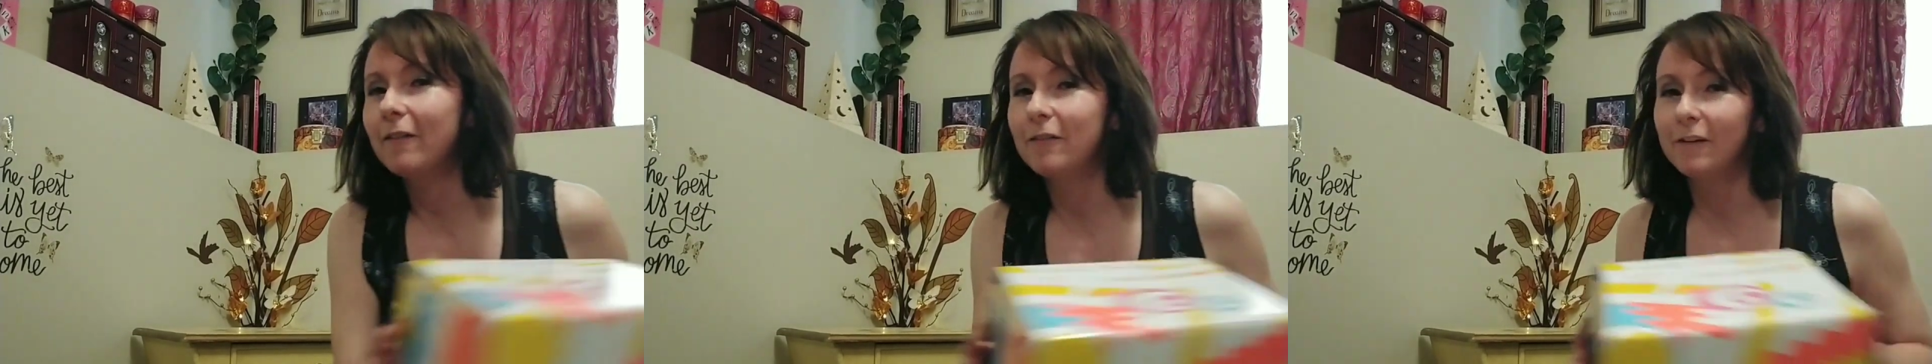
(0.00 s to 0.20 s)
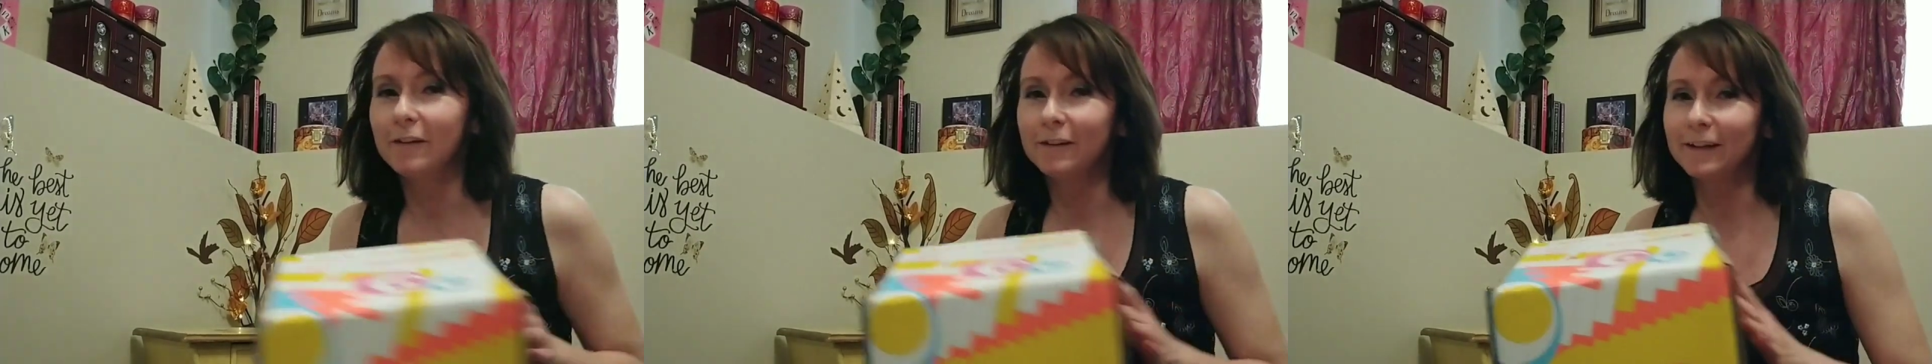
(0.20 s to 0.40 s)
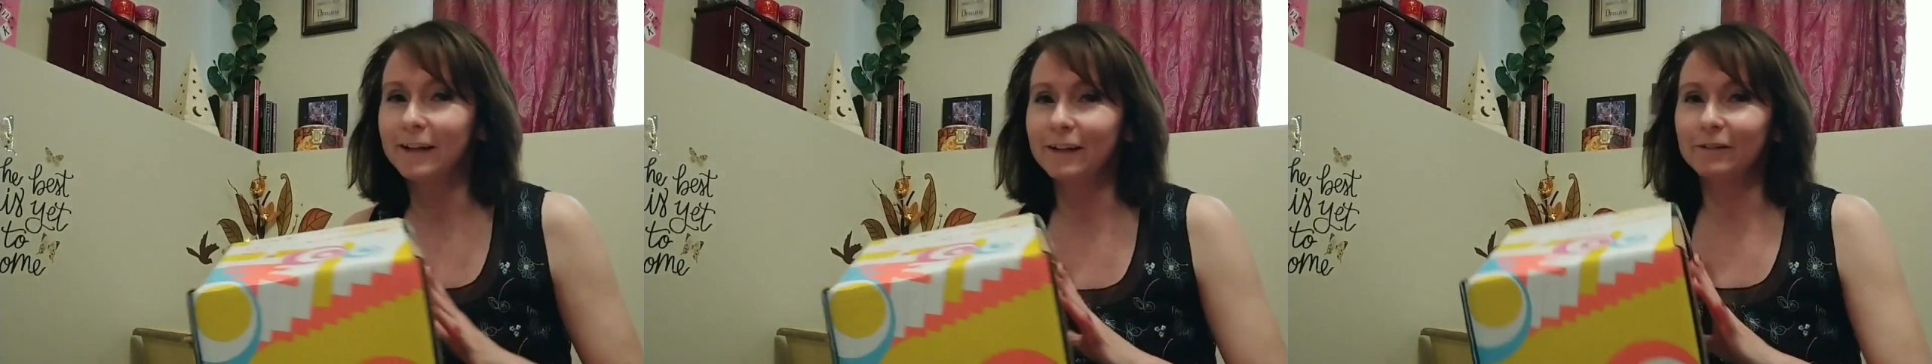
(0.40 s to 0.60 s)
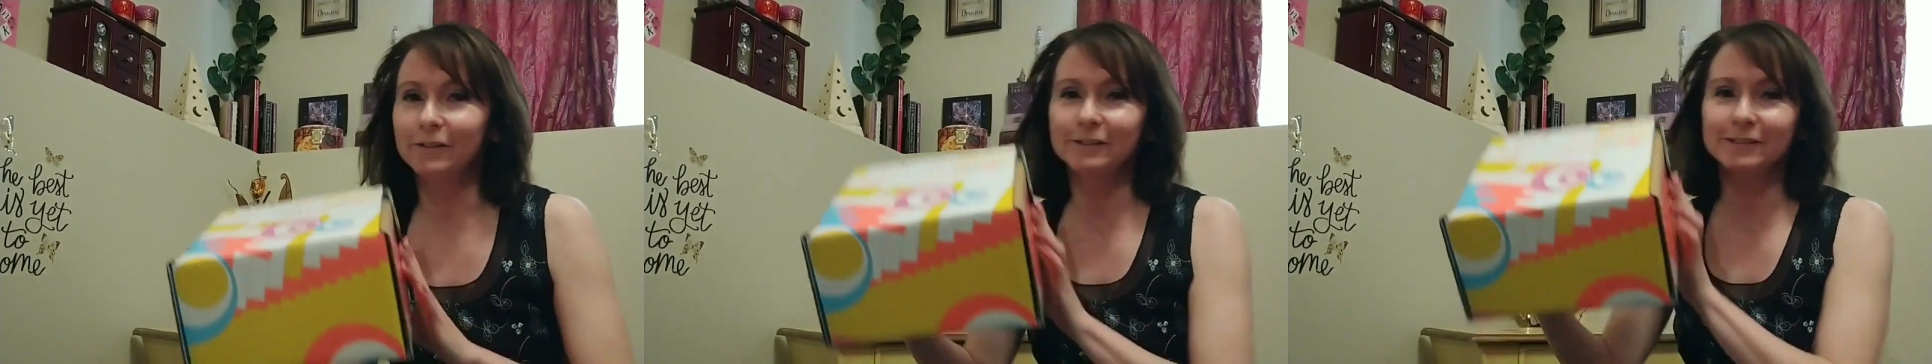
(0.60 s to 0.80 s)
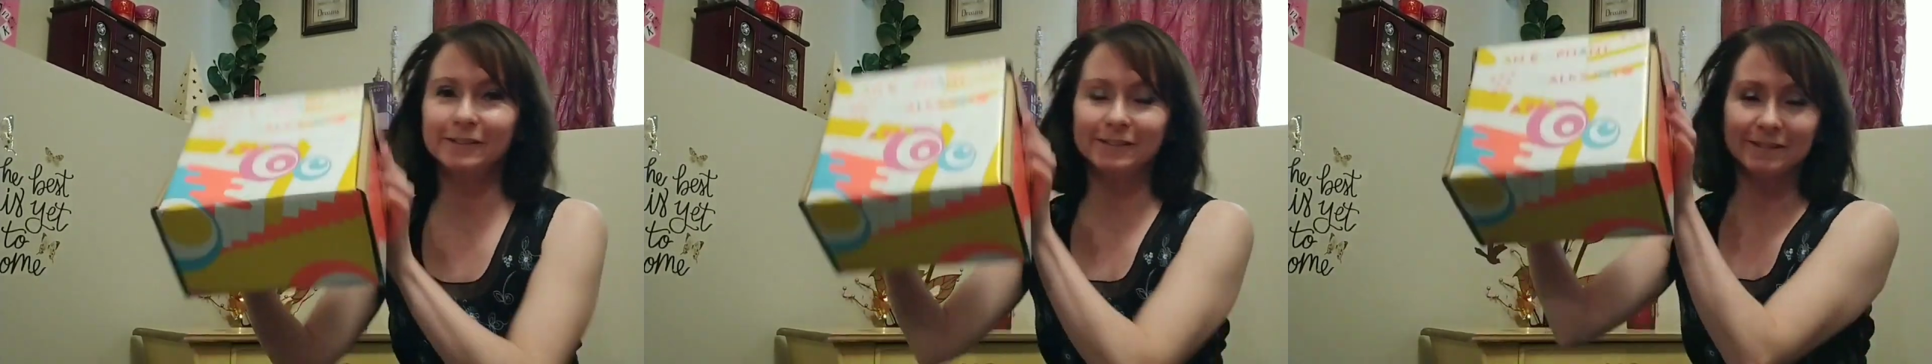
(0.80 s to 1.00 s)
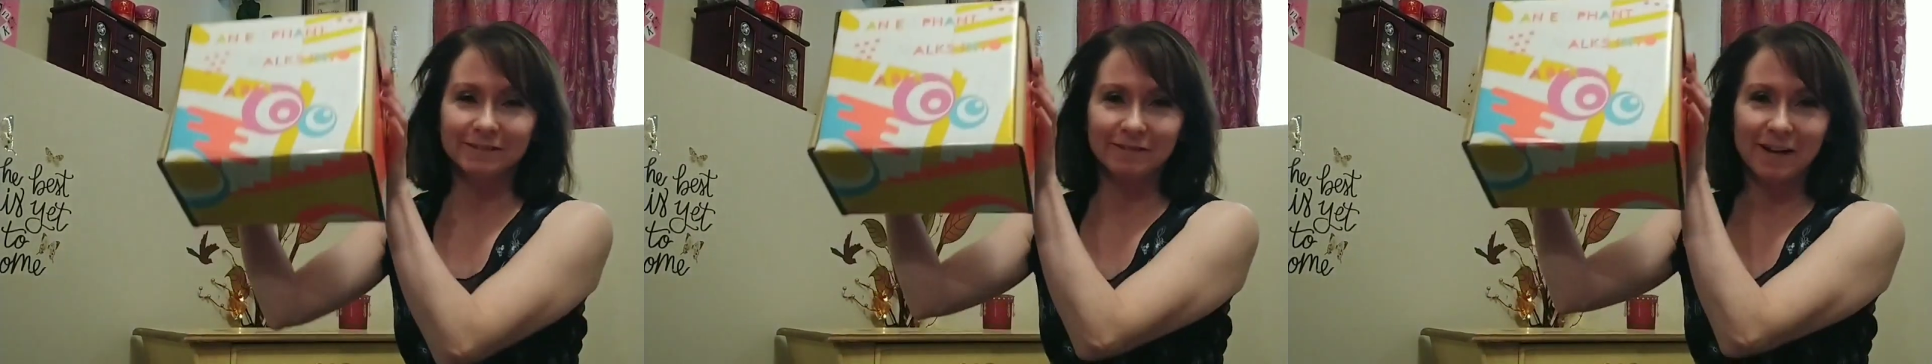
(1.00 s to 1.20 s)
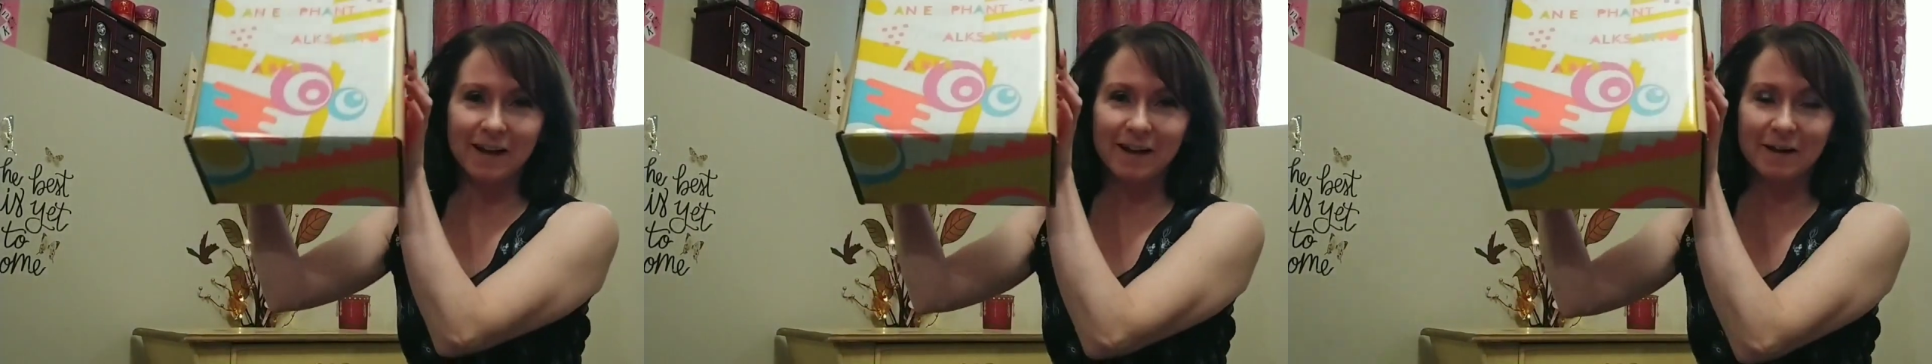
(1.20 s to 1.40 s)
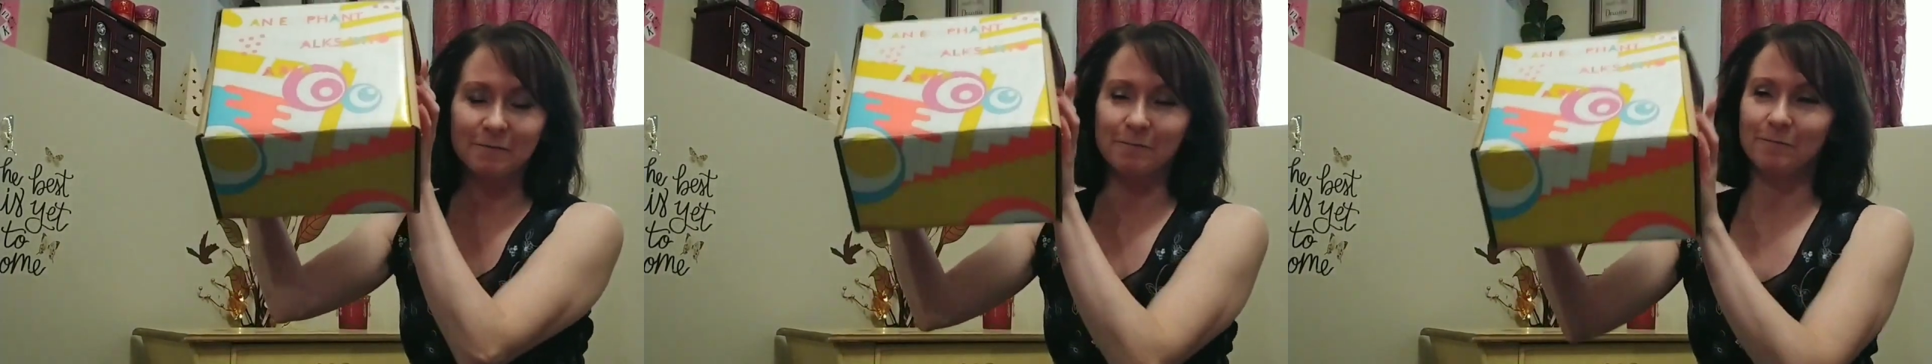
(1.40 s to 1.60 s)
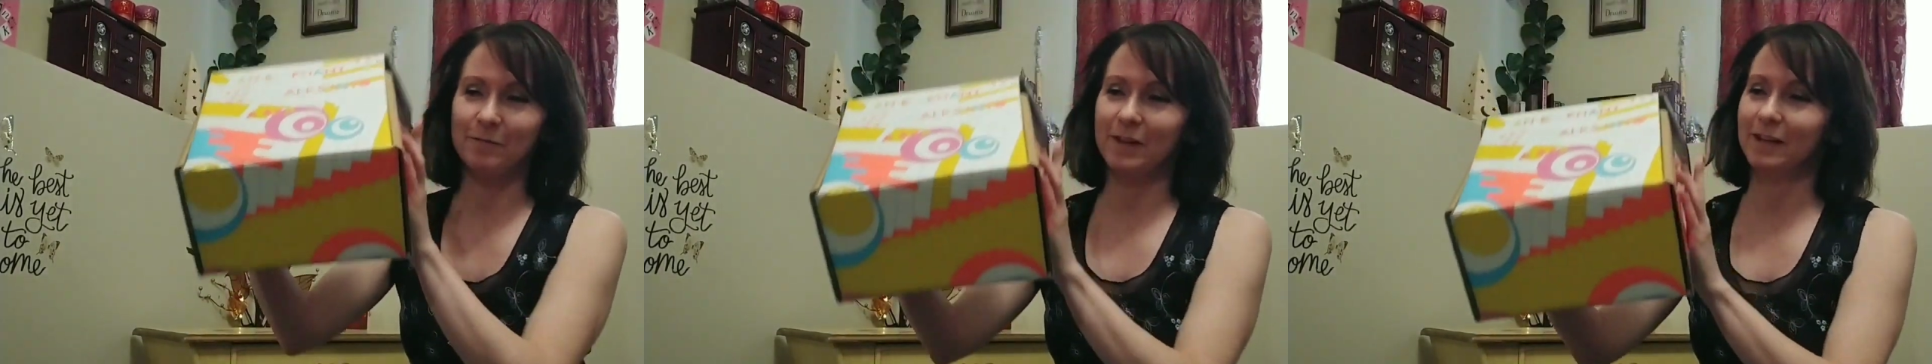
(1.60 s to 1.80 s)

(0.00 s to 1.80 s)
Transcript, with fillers: the littles um,